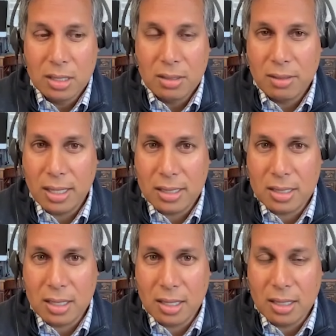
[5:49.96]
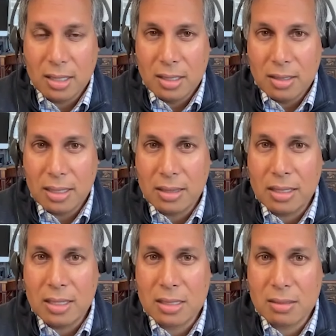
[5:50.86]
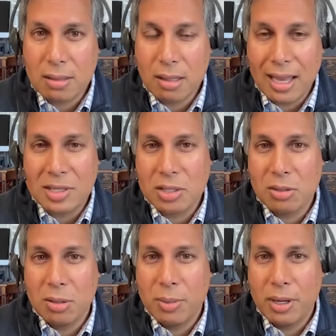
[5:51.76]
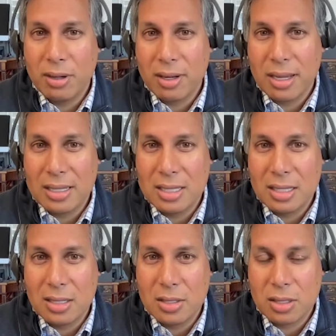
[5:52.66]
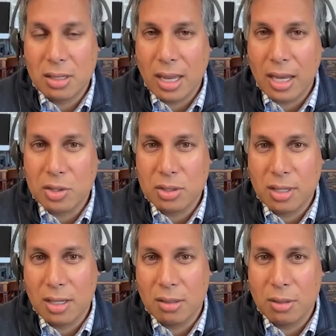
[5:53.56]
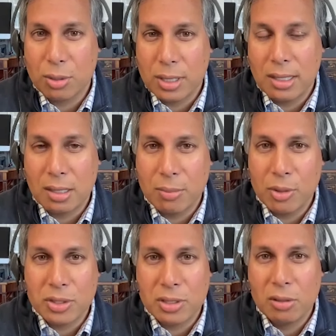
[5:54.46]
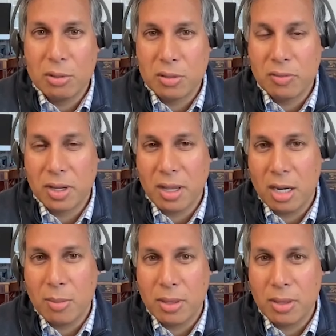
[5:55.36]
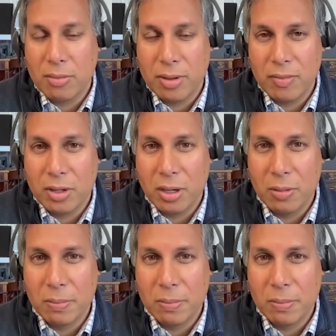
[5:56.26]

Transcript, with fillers: that uh, that these classical American ideas actually can create the most inclusive economy that we've ever known?